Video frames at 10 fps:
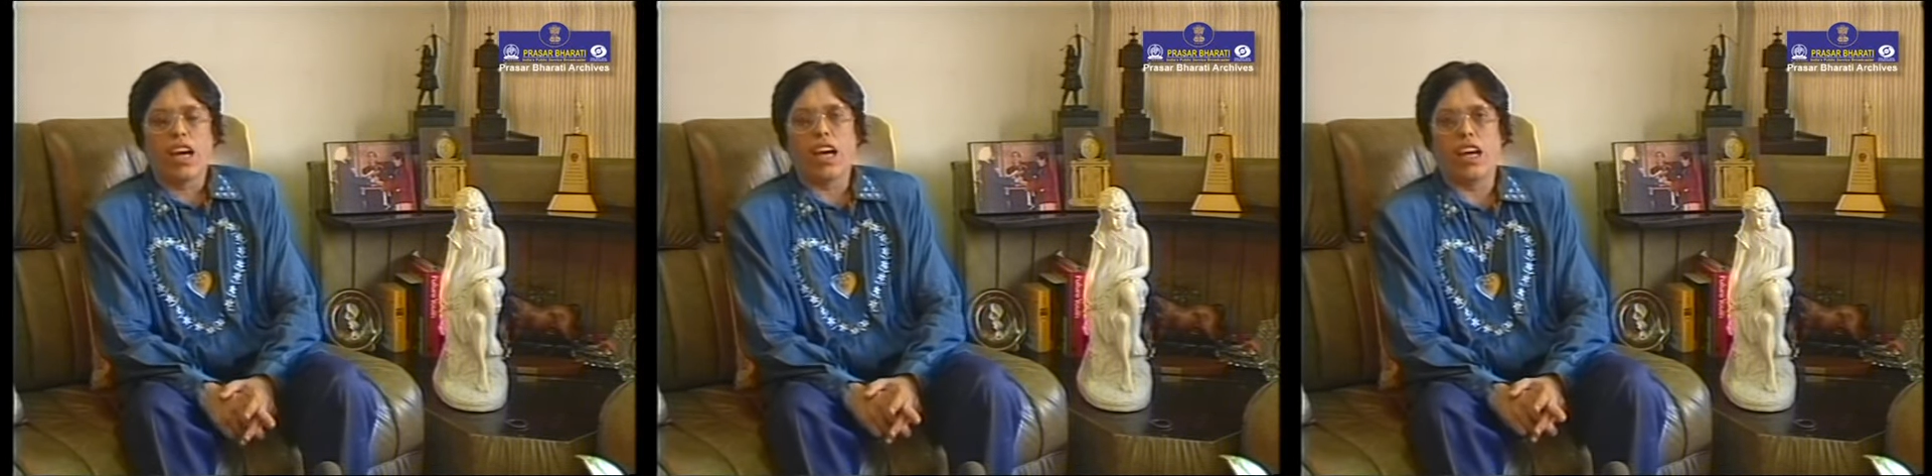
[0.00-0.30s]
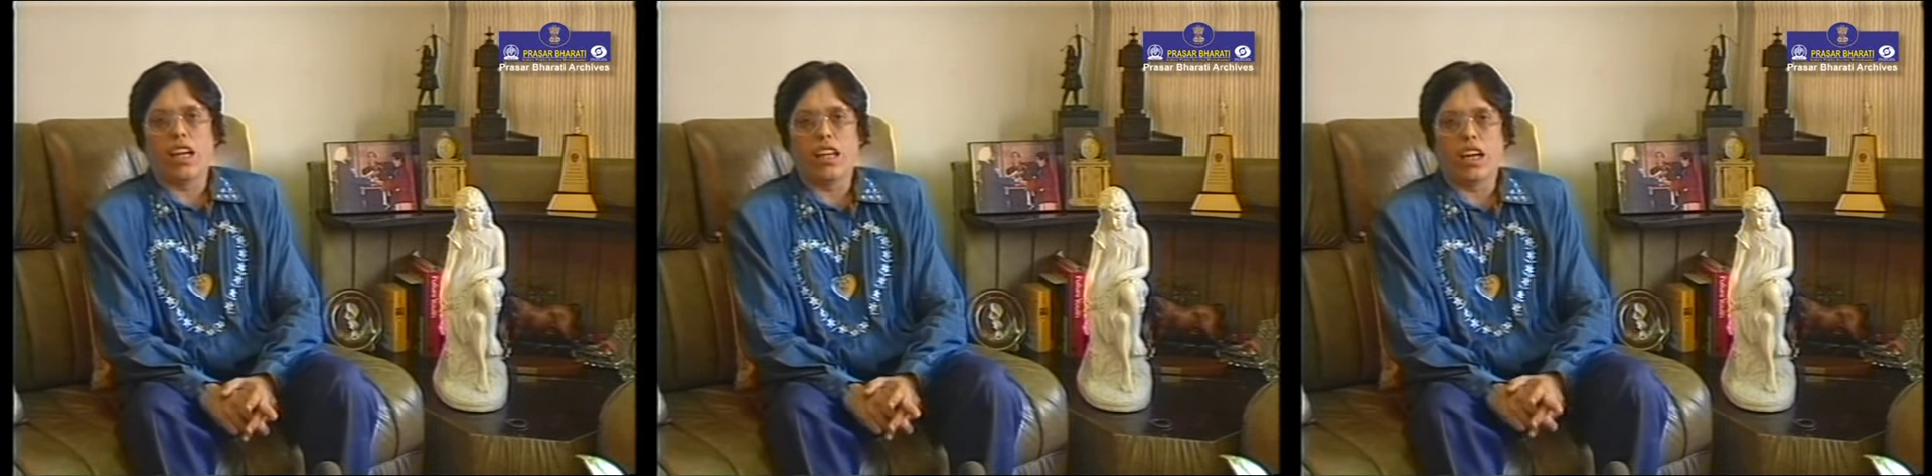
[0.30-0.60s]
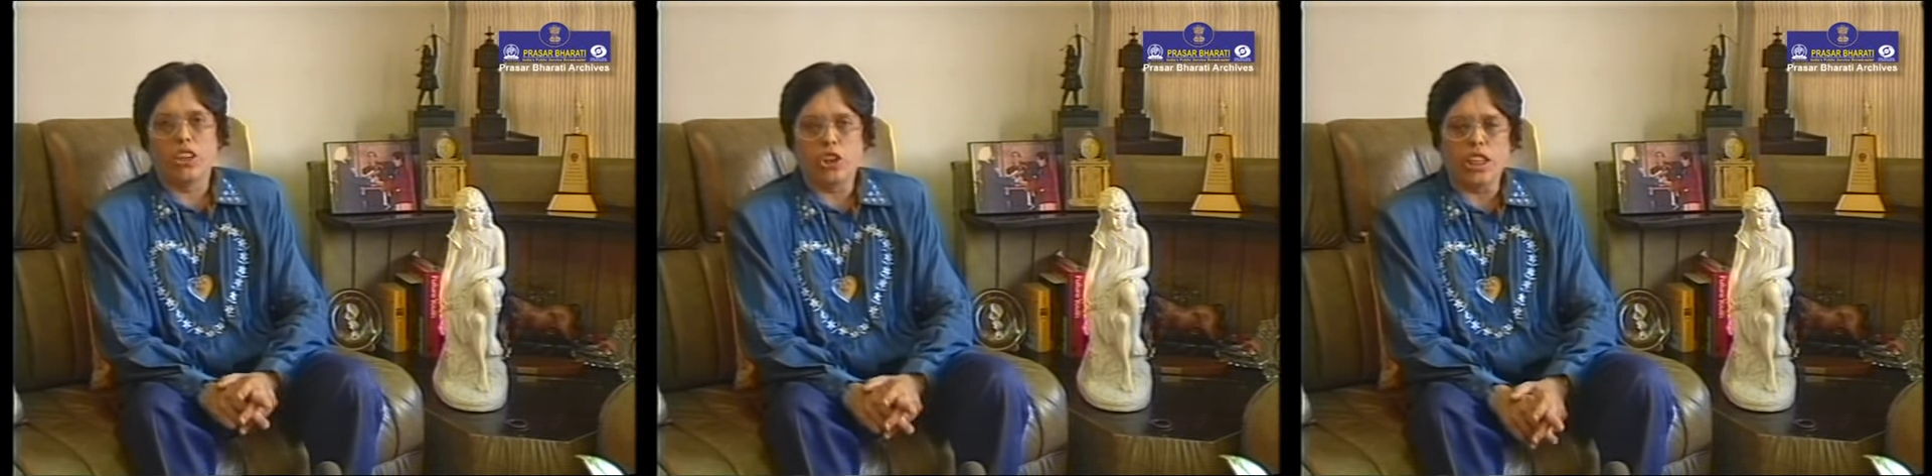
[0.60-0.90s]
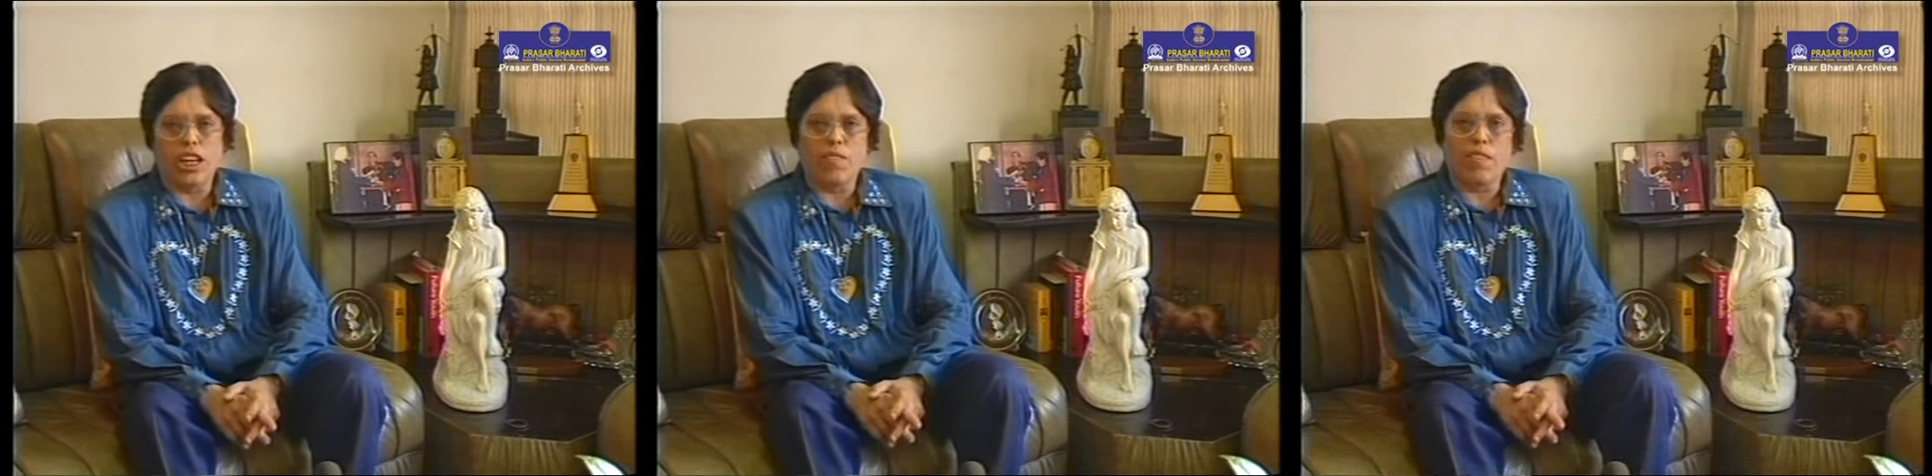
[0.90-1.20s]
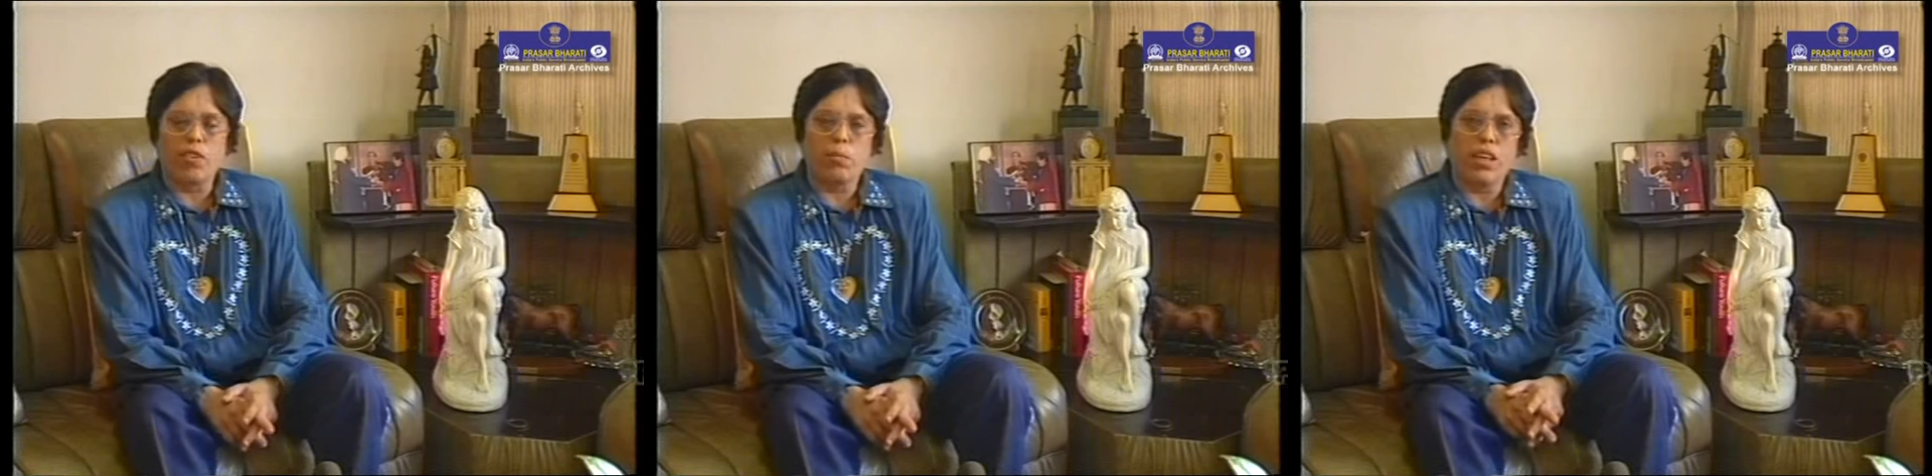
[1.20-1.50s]
and uh, she came up
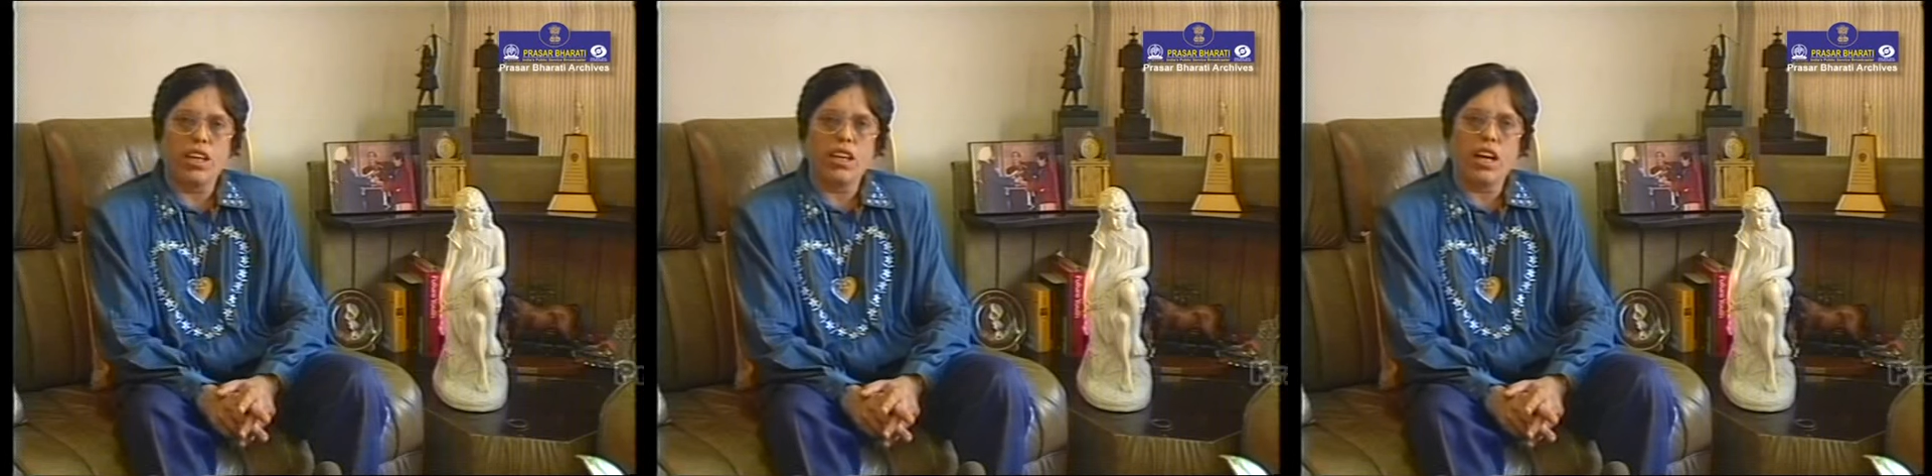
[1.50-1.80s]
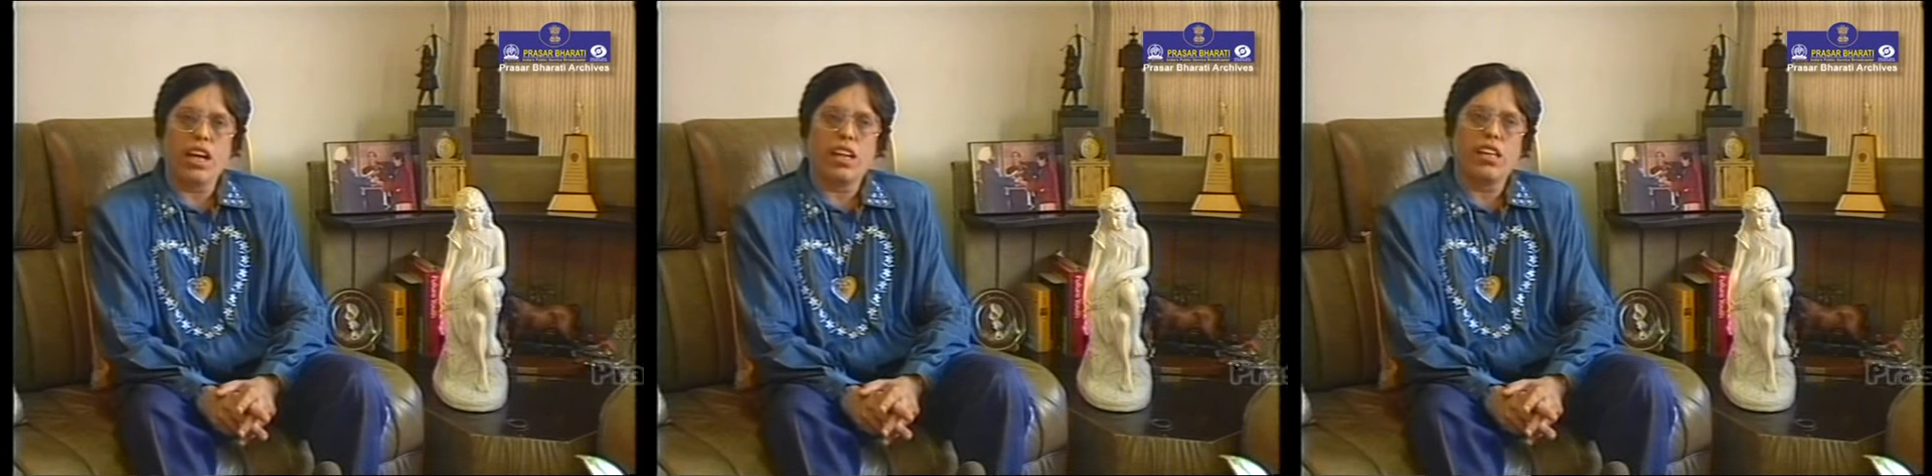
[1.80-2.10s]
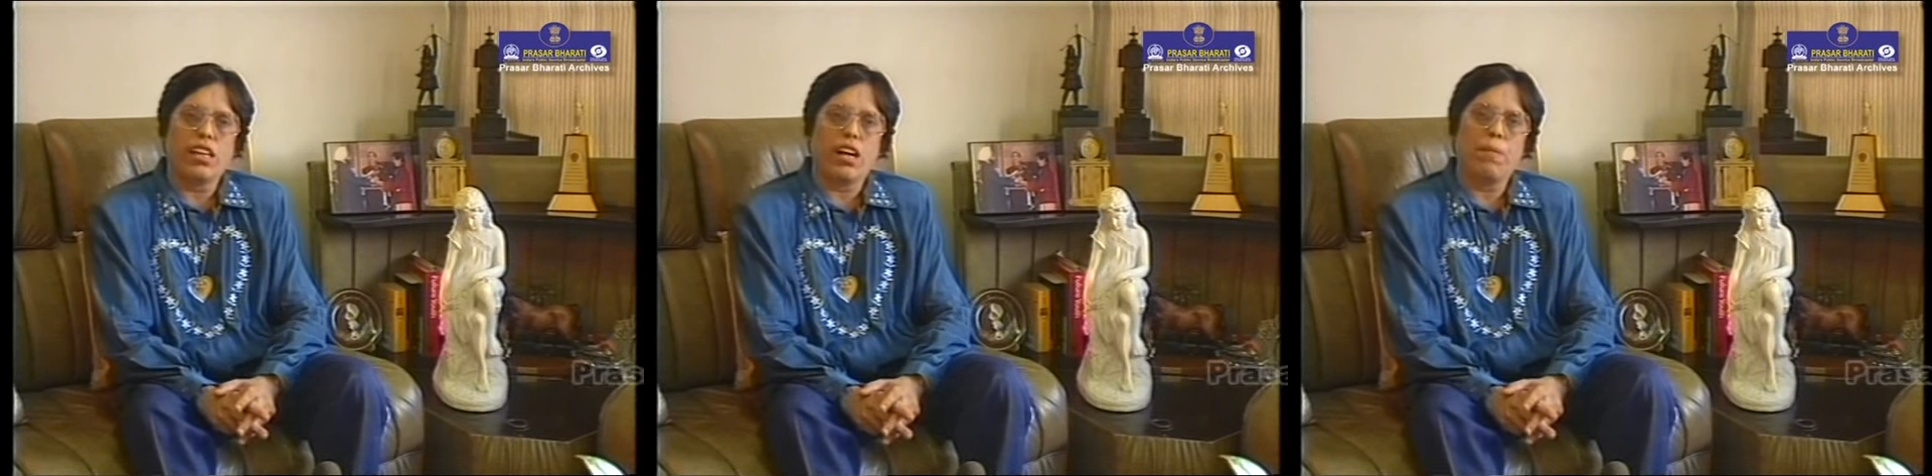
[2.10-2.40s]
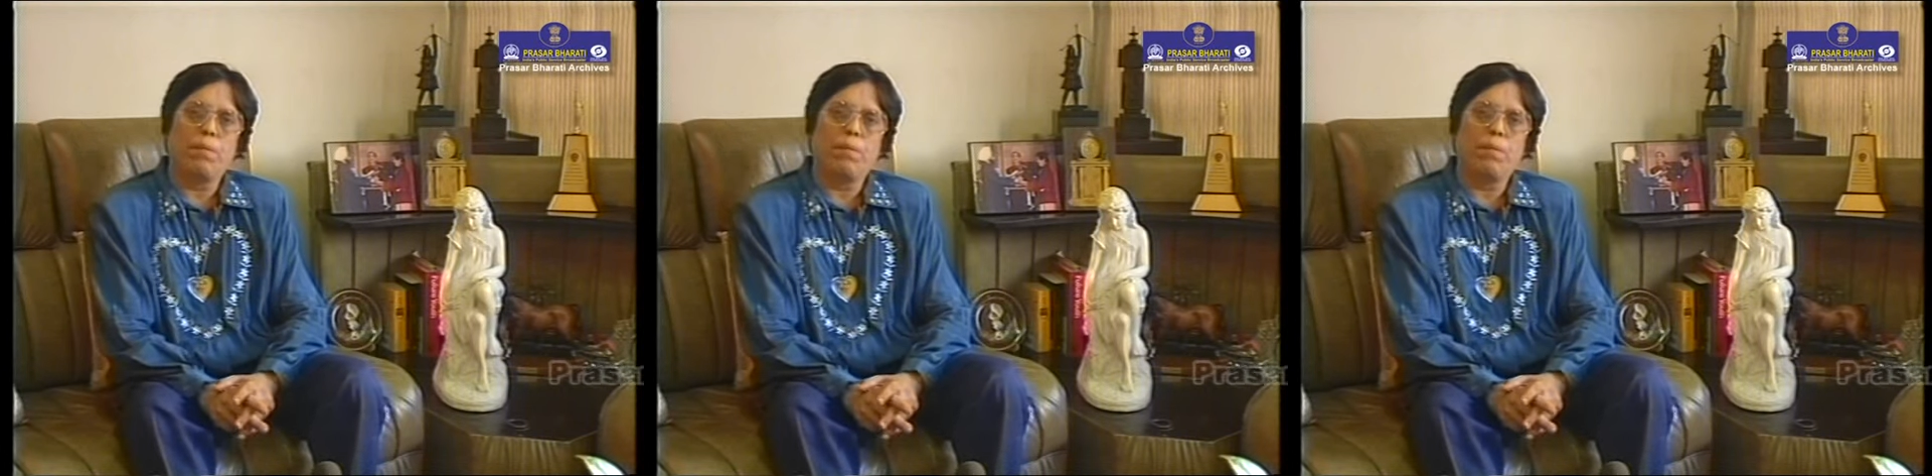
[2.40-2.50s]
to me and uh,